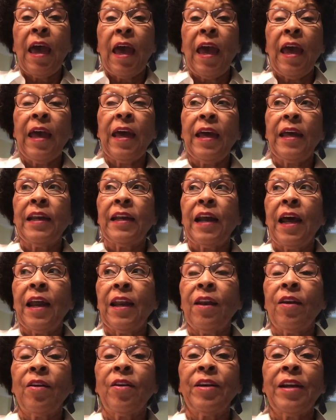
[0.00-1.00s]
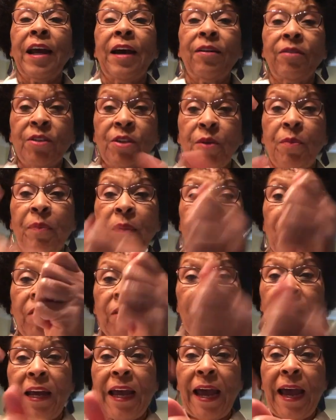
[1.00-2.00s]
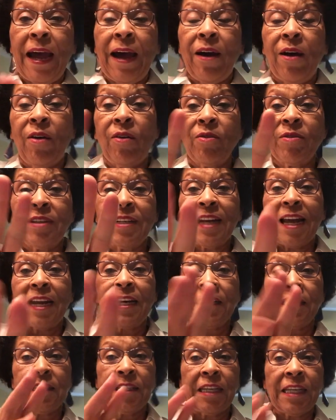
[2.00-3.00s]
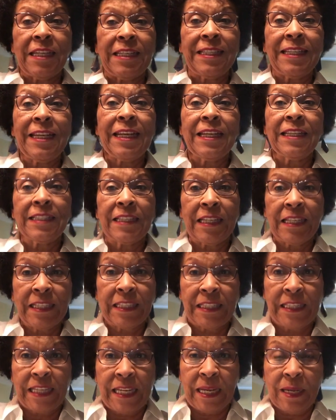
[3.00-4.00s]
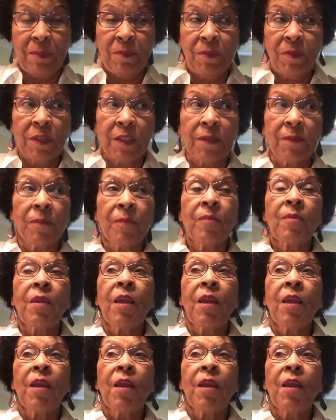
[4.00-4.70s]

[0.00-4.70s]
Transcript: And I learned how to milk a cow, not as easy as it seems.